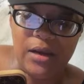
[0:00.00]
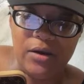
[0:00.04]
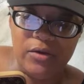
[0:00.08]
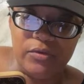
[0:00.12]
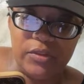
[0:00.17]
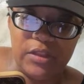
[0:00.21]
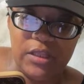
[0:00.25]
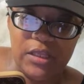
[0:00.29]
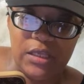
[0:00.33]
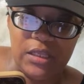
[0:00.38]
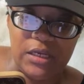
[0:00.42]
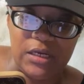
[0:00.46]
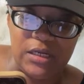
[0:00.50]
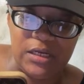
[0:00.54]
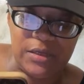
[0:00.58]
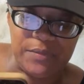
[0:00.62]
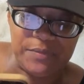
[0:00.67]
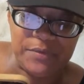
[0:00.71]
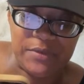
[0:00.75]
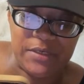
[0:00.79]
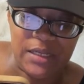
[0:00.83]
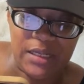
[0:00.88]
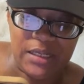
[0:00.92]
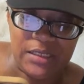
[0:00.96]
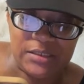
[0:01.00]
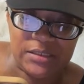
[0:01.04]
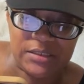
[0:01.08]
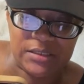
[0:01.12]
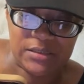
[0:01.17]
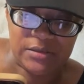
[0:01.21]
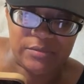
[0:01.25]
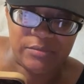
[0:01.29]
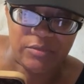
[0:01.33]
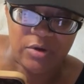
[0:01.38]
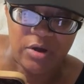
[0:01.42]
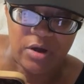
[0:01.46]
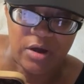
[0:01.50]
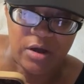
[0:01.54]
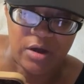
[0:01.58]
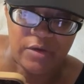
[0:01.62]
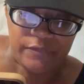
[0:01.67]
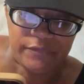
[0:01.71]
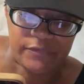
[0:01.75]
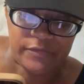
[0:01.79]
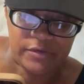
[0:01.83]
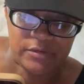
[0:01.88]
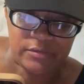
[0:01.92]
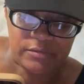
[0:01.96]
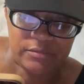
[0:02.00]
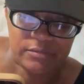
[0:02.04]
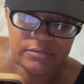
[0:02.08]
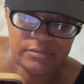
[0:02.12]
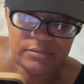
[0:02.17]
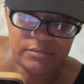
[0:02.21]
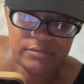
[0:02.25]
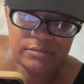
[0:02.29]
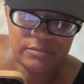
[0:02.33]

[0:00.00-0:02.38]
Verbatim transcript: don't think it updates them often.